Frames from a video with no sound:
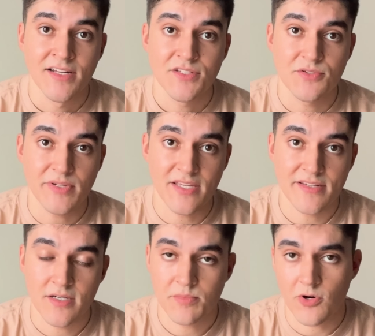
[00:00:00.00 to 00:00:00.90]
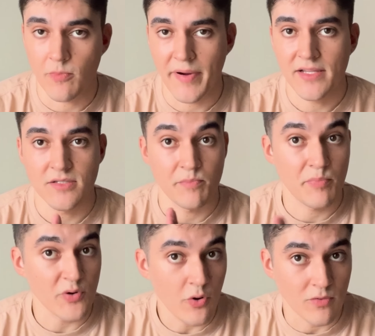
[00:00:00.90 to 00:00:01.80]
to GitHub Copilot
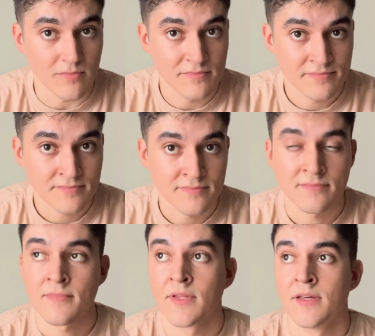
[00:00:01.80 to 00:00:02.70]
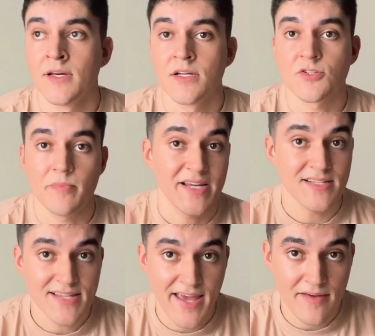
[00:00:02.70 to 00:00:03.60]
Pro. So
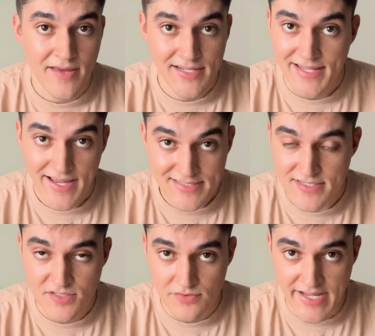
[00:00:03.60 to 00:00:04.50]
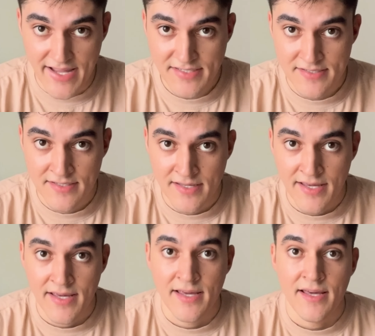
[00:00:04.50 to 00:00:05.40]
because I had the access to that,
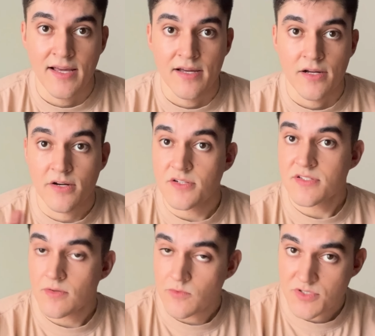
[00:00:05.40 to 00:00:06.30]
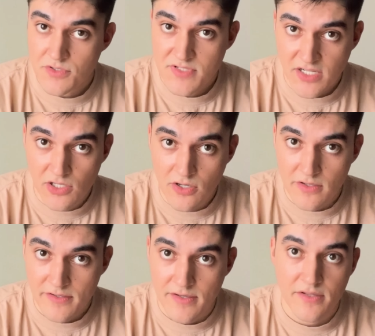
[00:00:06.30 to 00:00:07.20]
Cursor was using
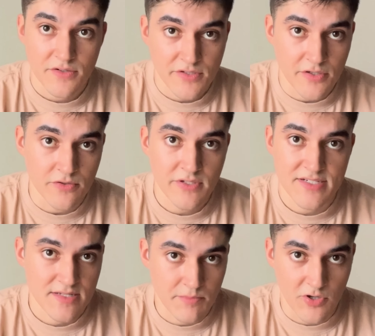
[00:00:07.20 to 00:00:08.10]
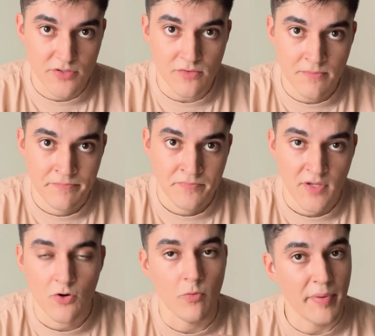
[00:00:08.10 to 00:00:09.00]
Claude under the hood as the model.
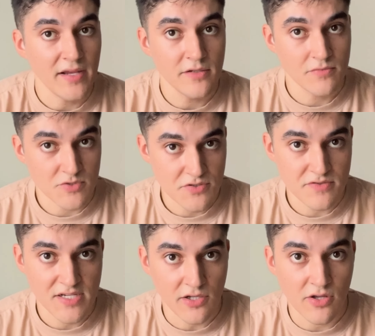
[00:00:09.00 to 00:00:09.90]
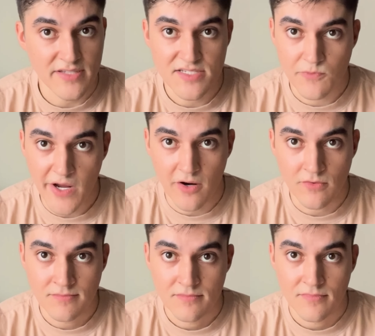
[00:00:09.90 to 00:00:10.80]
Copilot was using Claude as
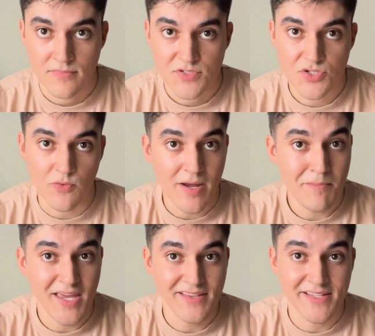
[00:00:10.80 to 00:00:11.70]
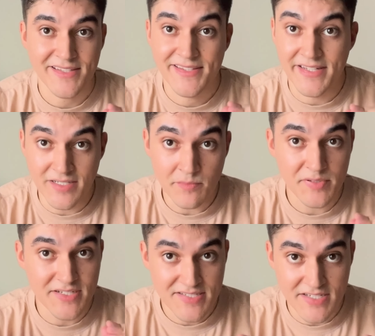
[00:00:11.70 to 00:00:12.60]
well. So I made the dumb
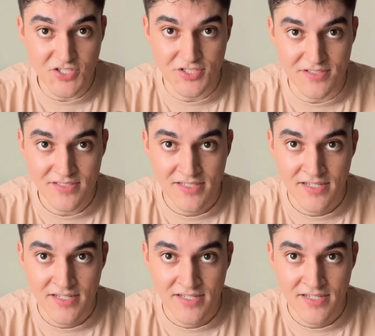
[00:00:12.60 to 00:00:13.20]
decision